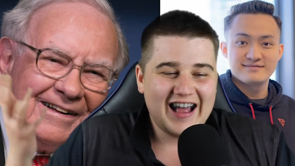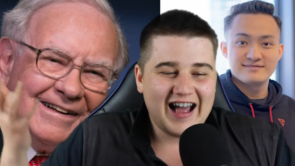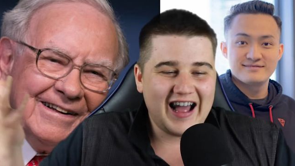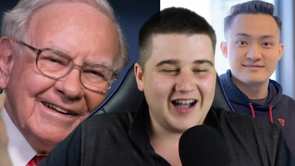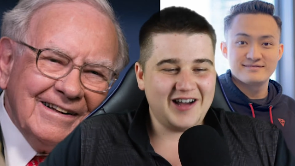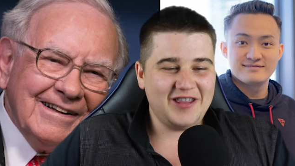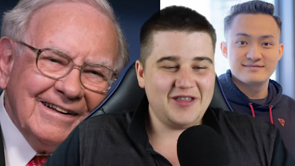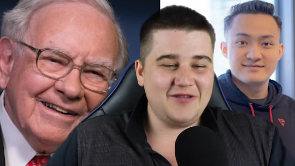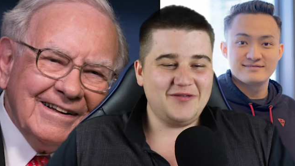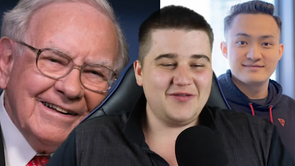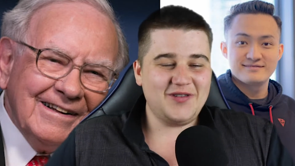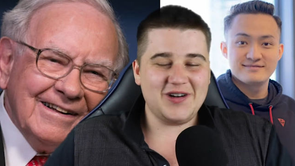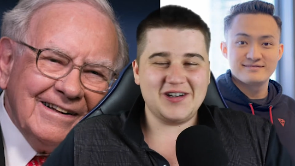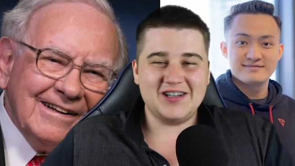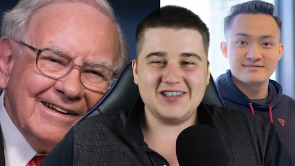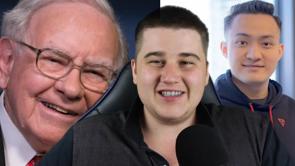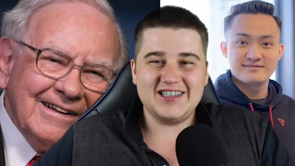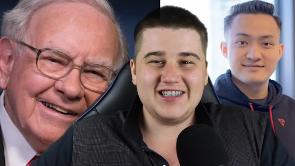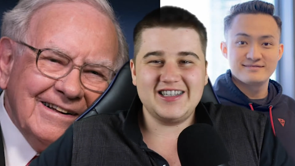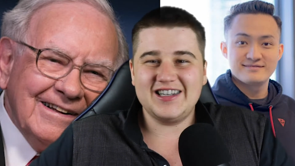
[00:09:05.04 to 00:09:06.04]
Speaker 1: how the
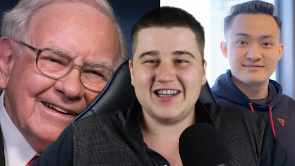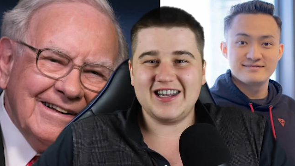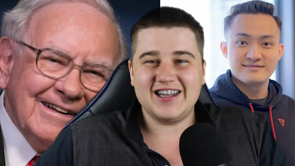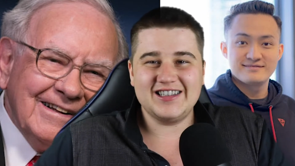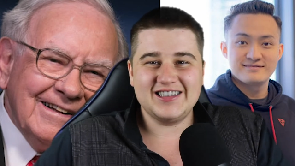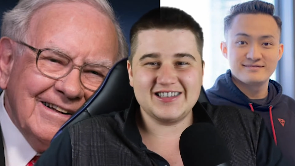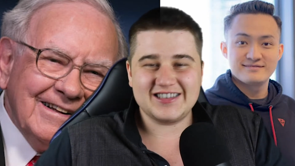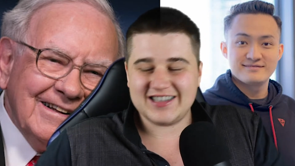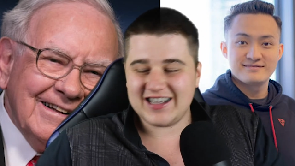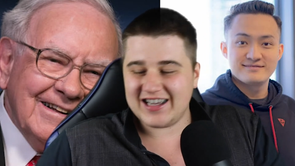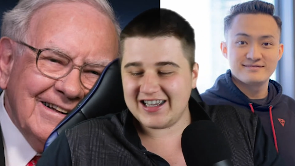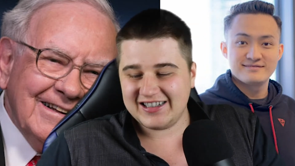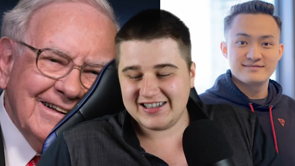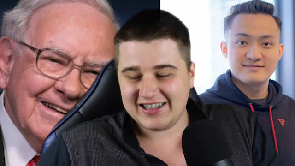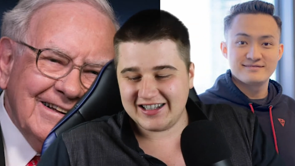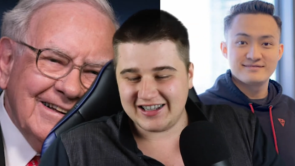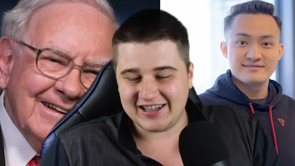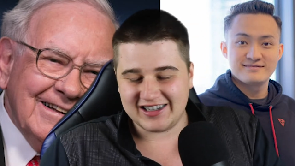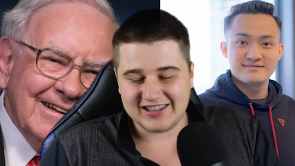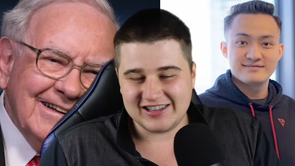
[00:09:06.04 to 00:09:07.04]
fuck is he going to
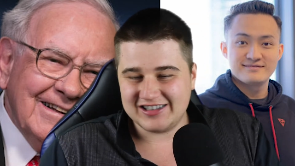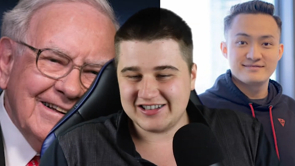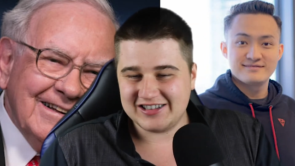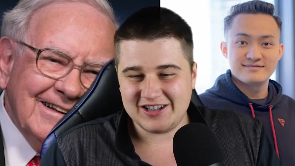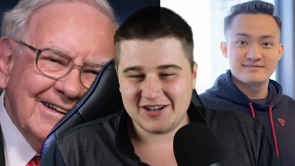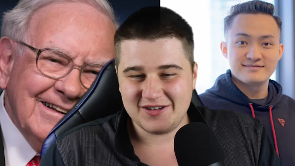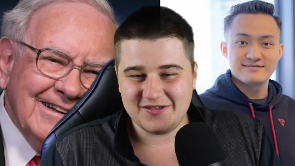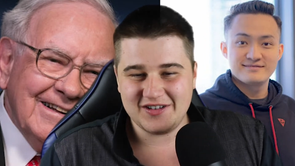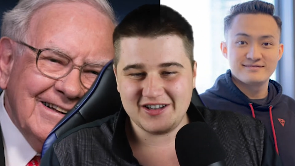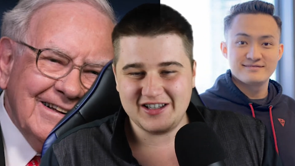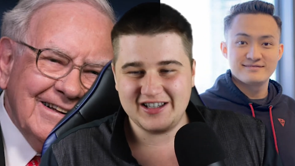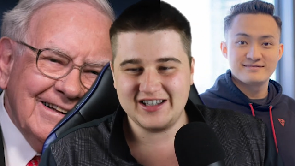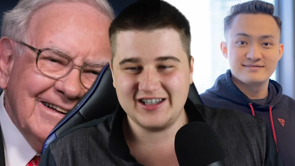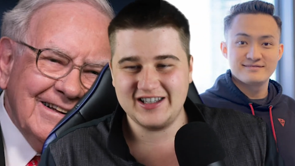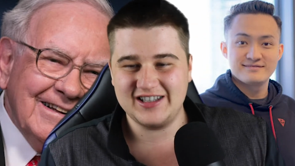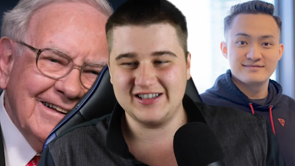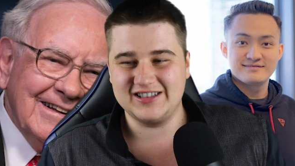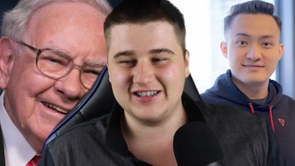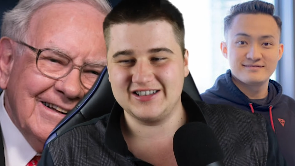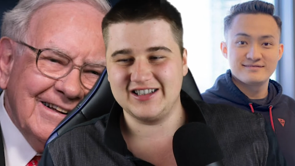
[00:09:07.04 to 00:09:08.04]
understand it? I just don't think he
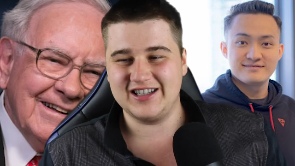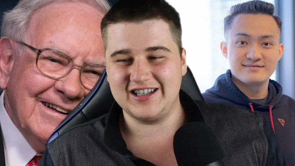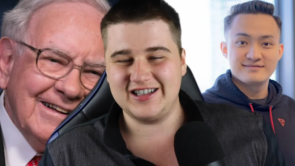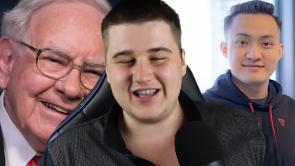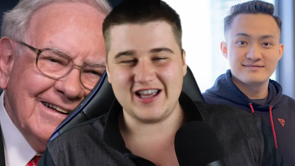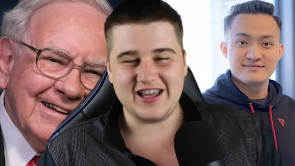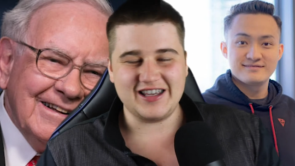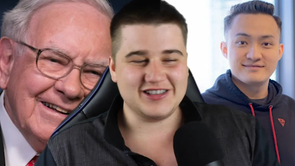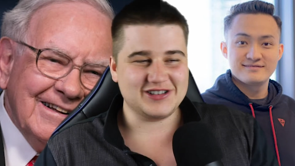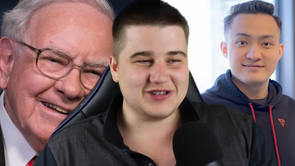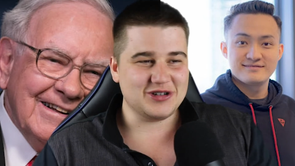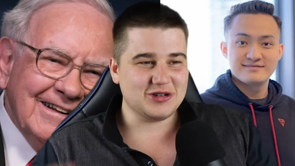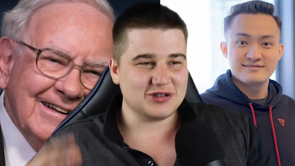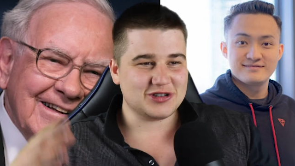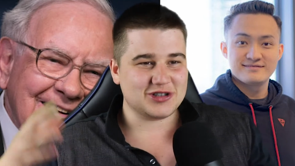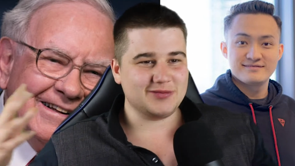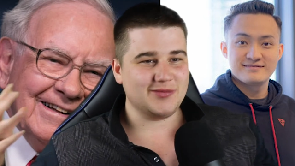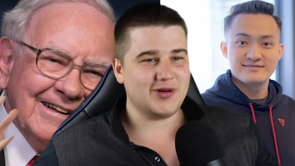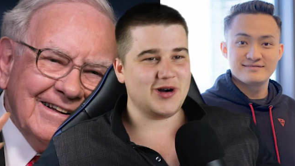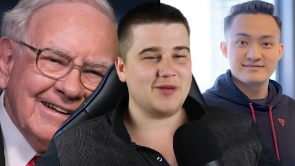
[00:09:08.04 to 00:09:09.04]
is. He, he's
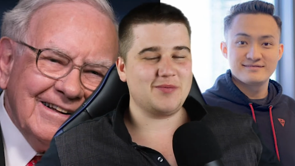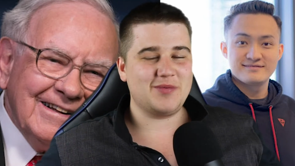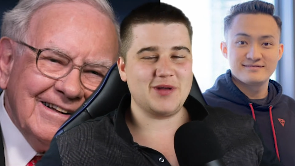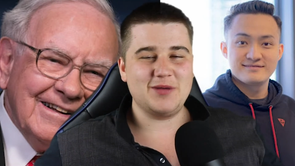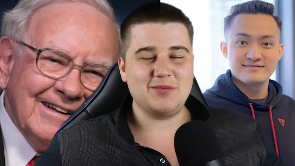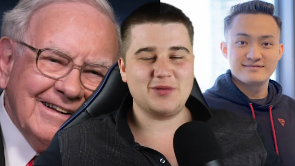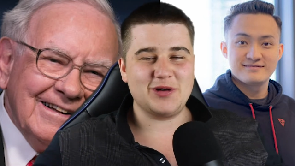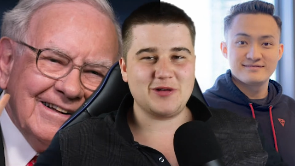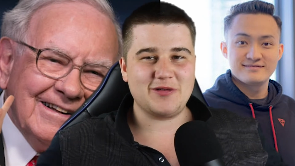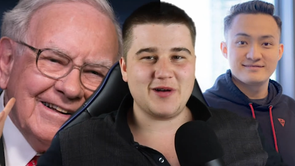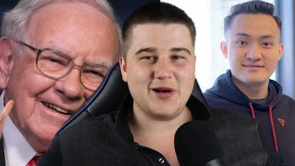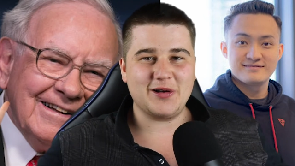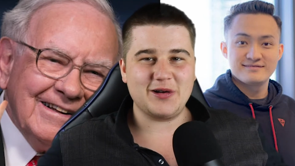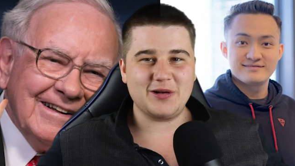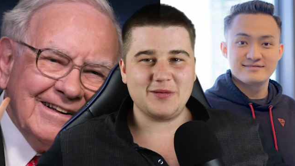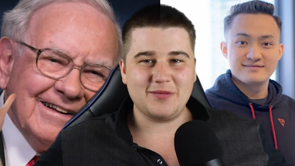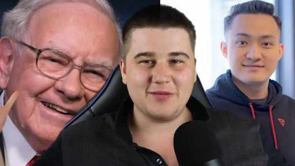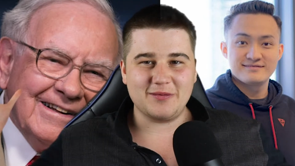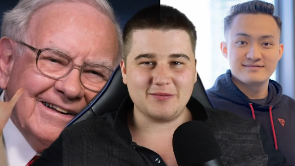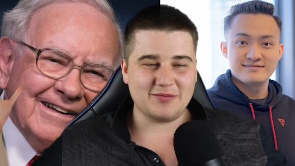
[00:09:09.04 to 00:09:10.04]
got smart people around
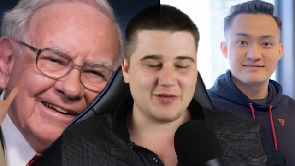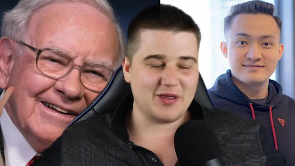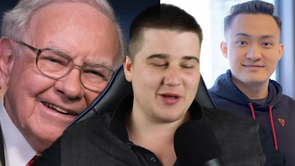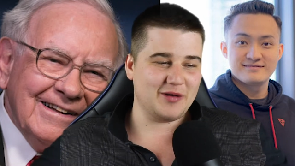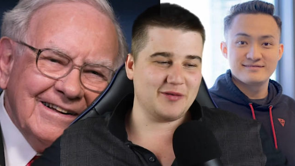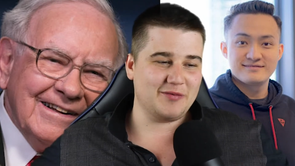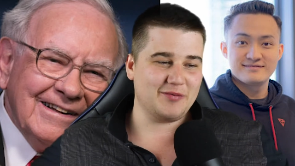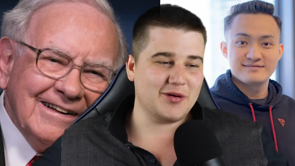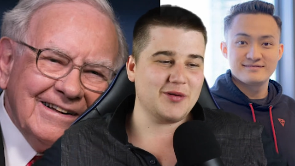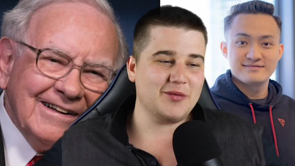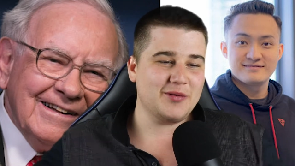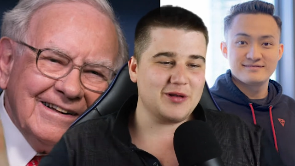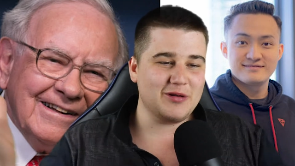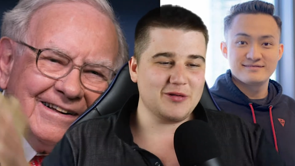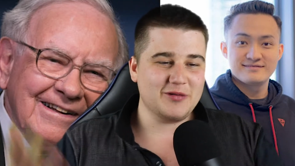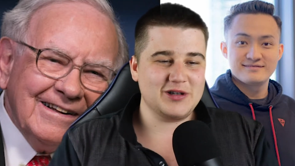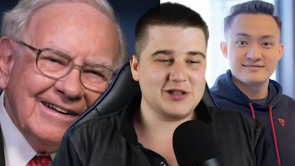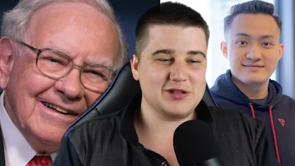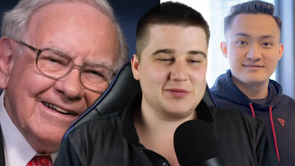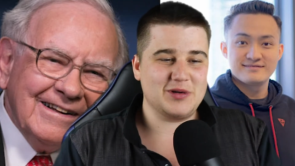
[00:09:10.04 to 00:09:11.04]
him that have probably
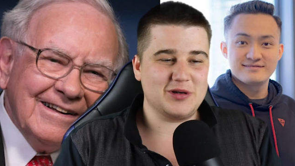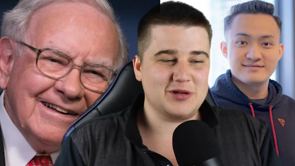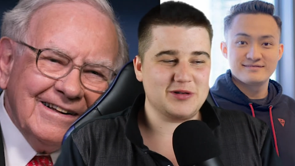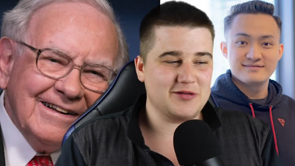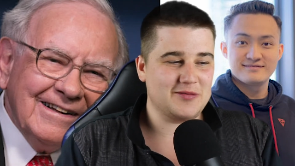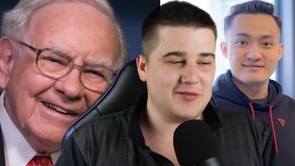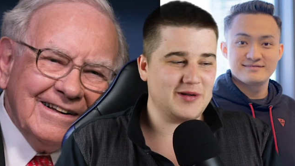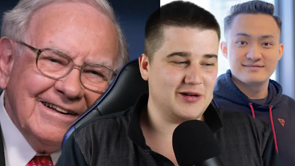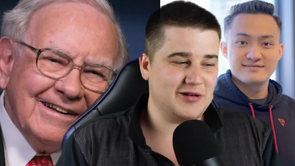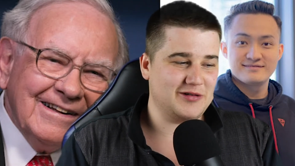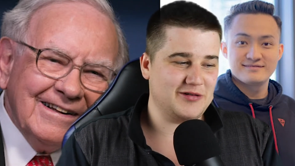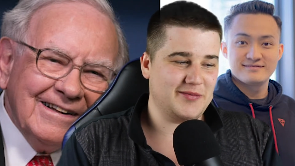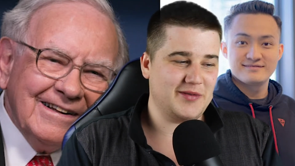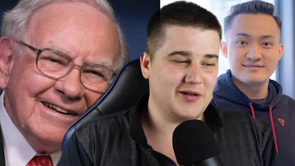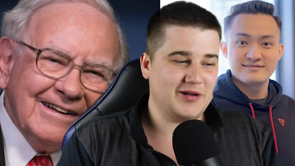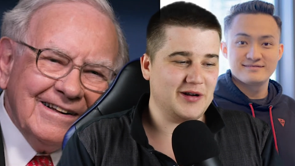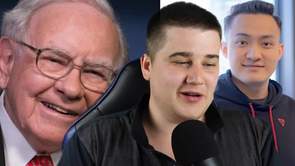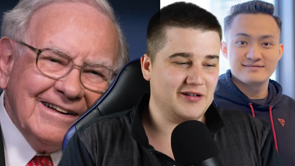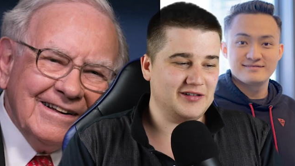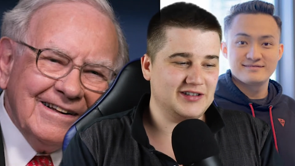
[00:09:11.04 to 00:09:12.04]
already spoken to him about
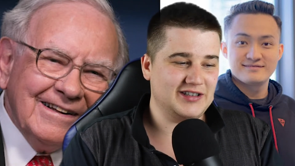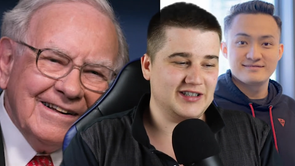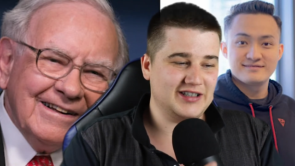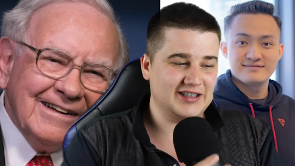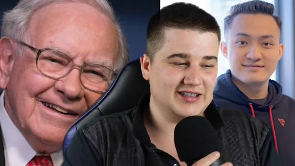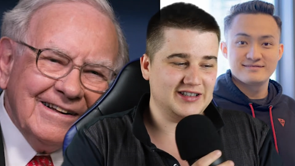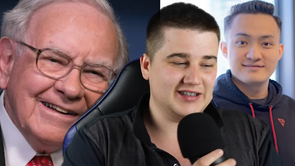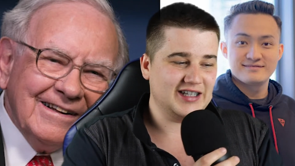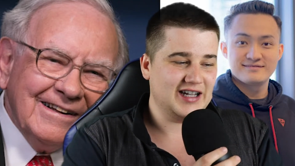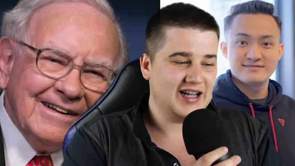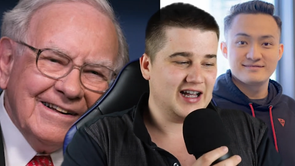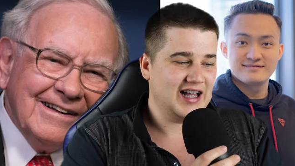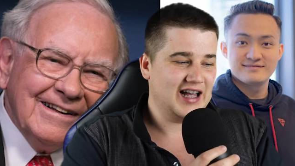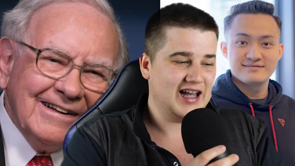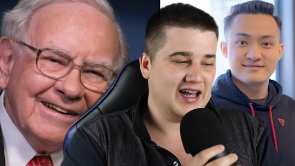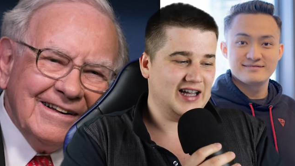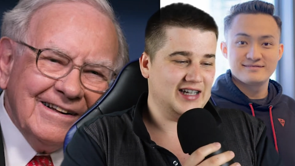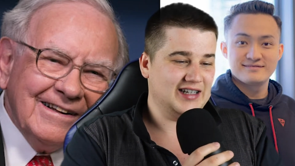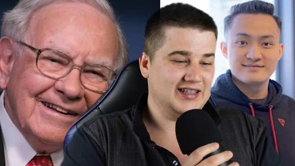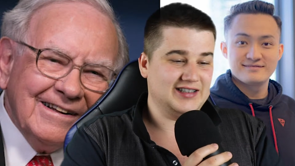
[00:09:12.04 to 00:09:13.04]
cryptocurrencies,
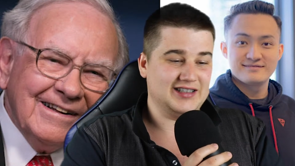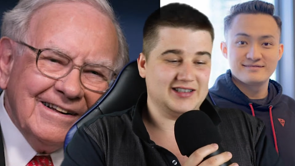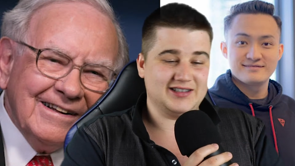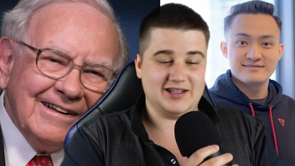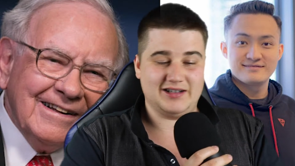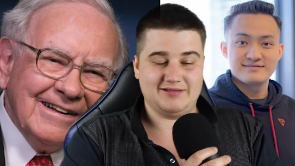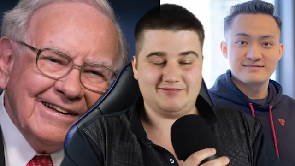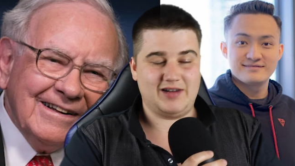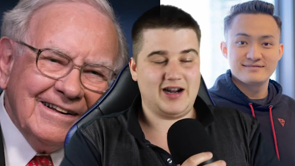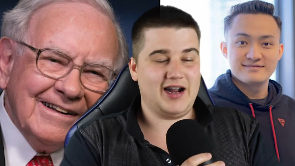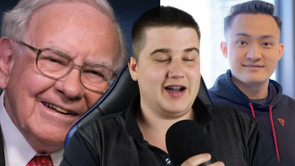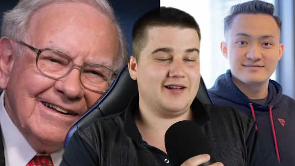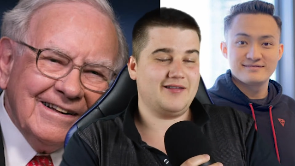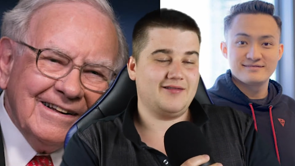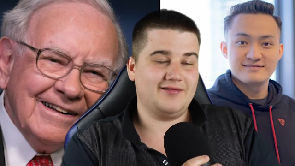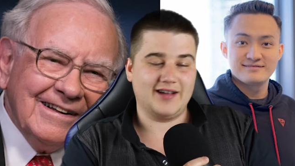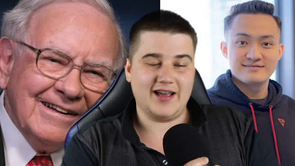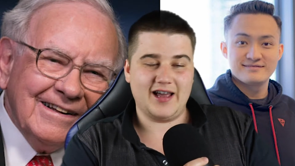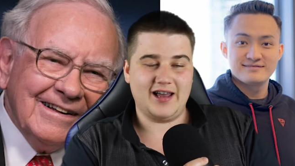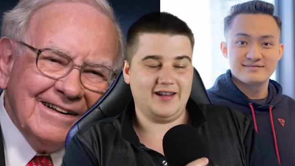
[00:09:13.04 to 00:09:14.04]
and he's just like, I
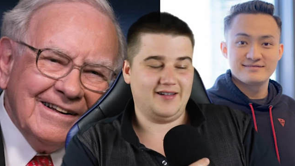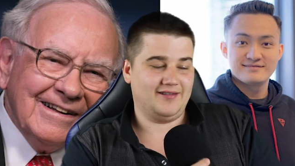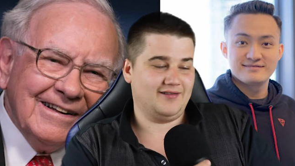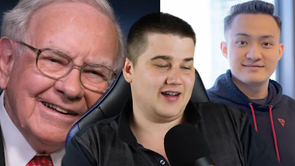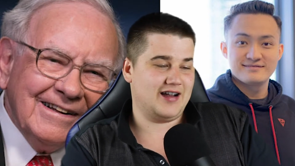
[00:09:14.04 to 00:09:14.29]
don't get it.